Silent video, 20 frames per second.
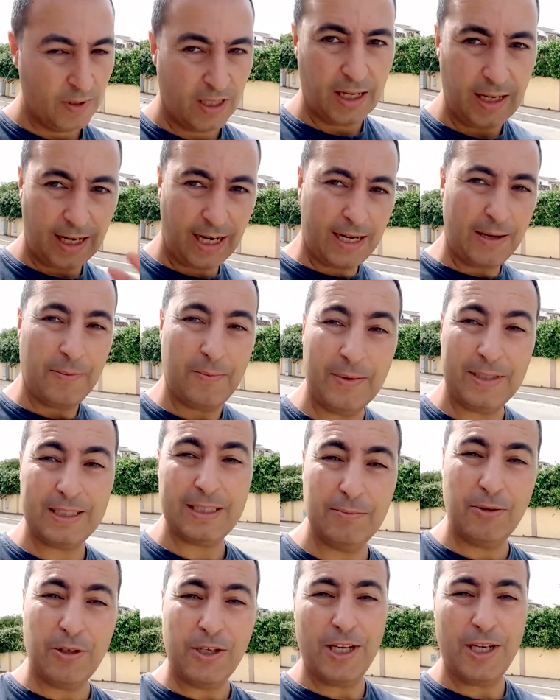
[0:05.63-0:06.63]
Hi,
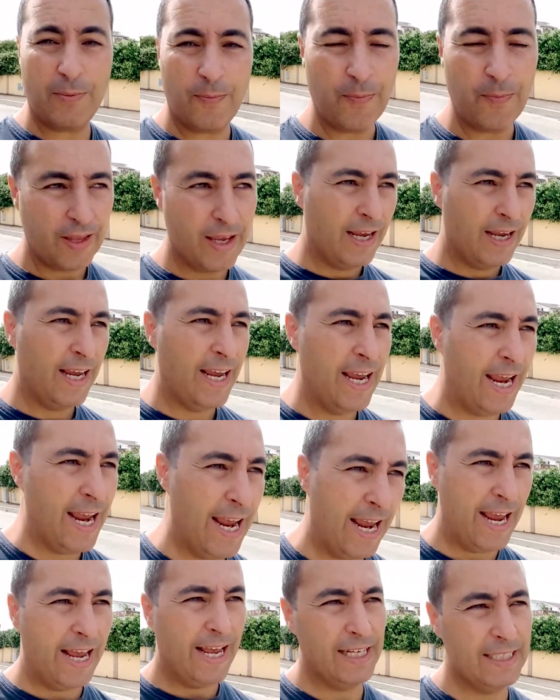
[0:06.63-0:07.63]
Massimo here
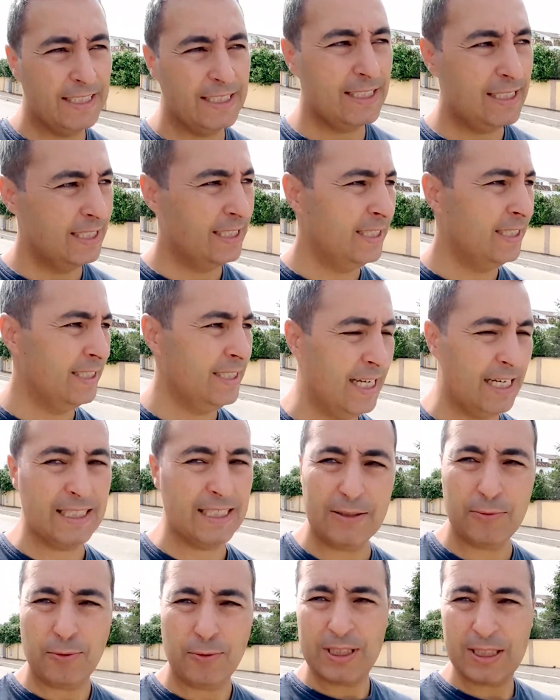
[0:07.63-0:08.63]
and
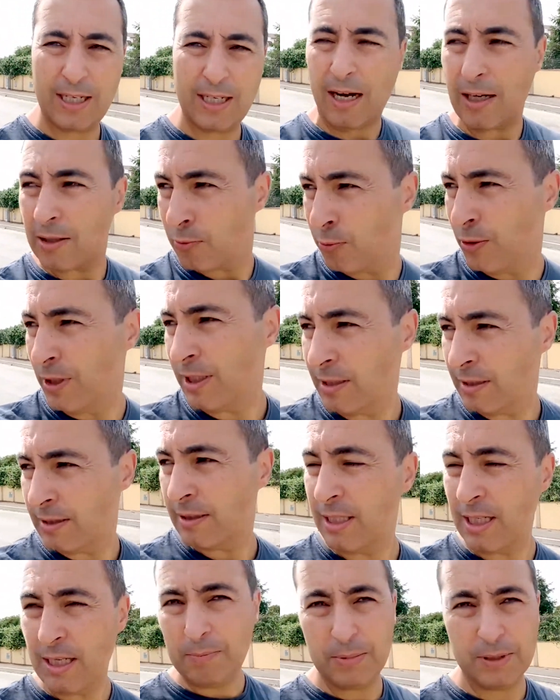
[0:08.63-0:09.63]
yes, we start with the
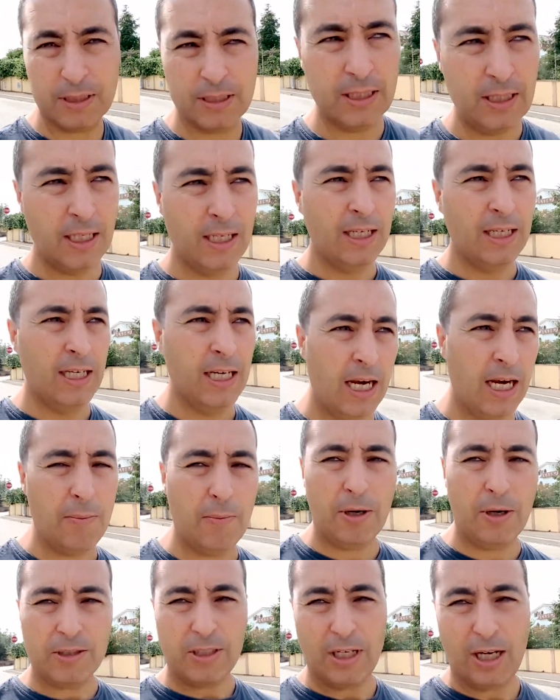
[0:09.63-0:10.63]
tips
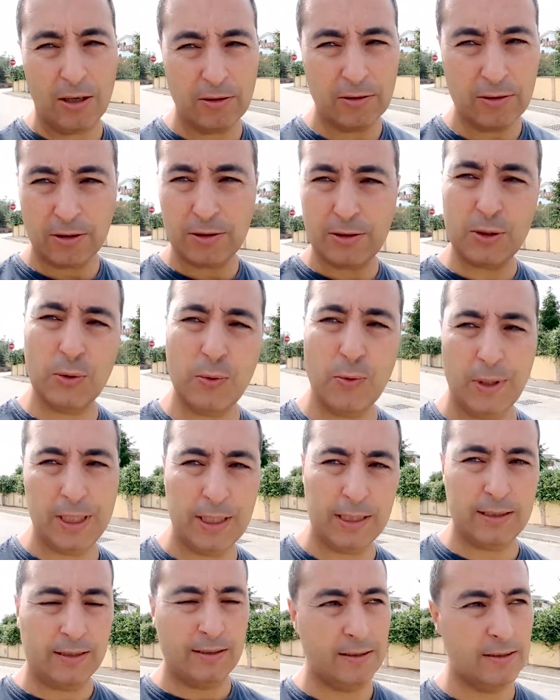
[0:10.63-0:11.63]
about how not to
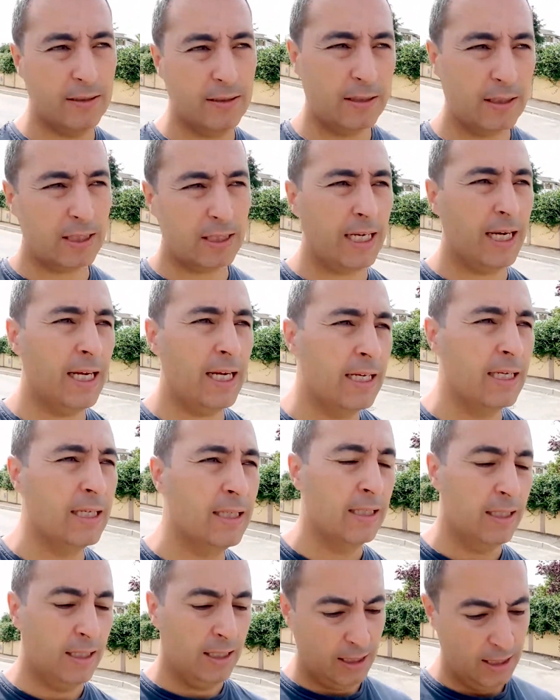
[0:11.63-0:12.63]
quit, okay?
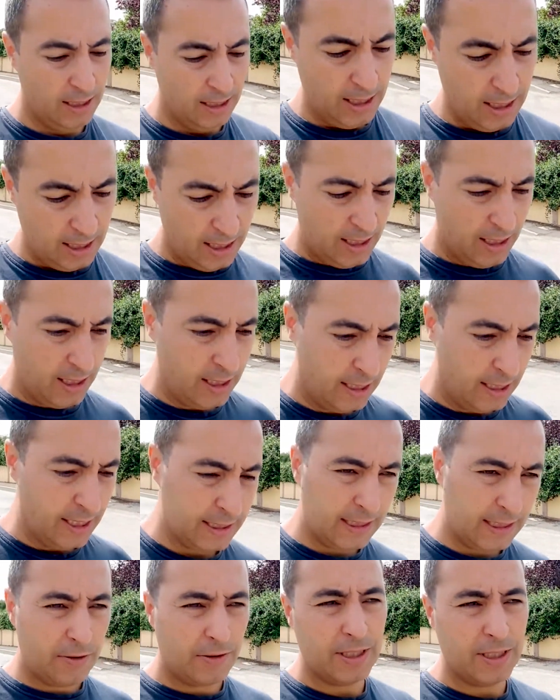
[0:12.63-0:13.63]
Uh, as
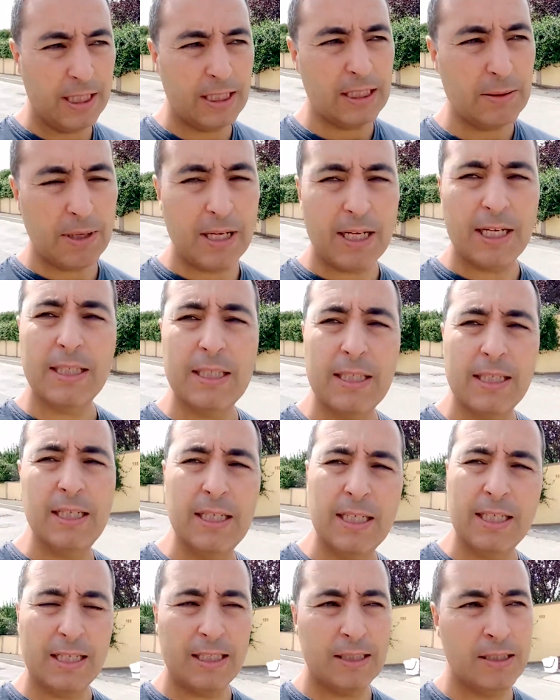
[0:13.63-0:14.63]
I already explained
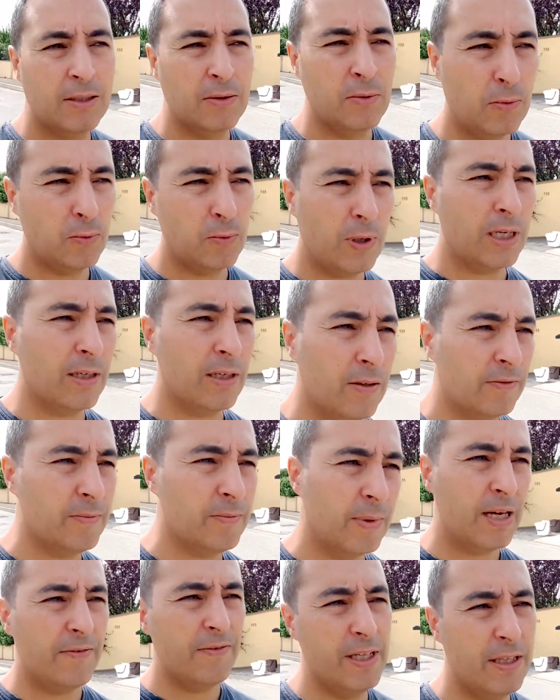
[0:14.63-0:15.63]
in one of
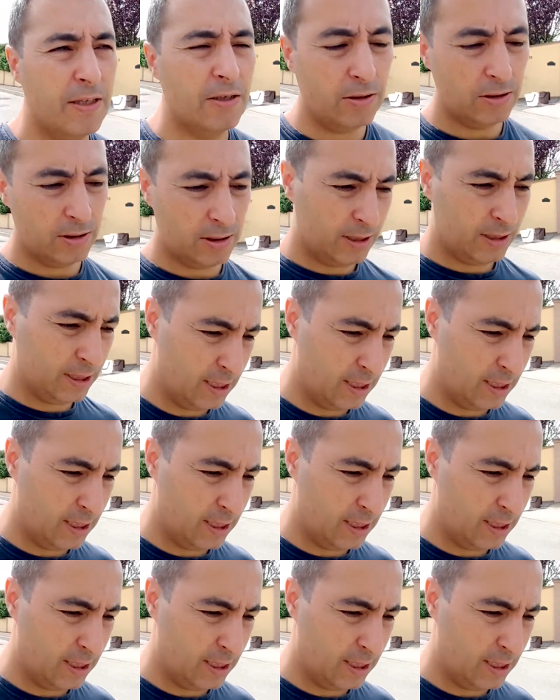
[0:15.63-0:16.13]
my videos